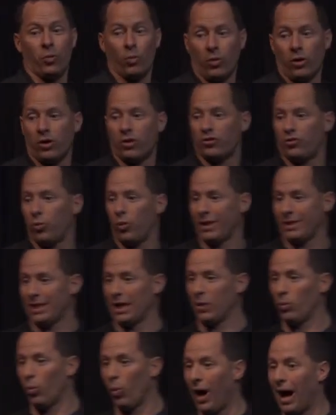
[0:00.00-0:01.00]
words what
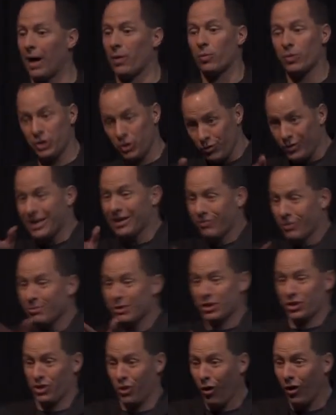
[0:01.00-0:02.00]
they want when you give them a
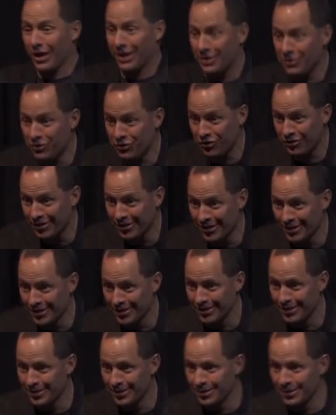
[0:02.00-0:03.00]
choice,
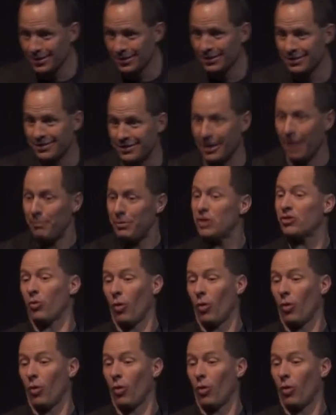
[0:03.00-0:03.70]
something's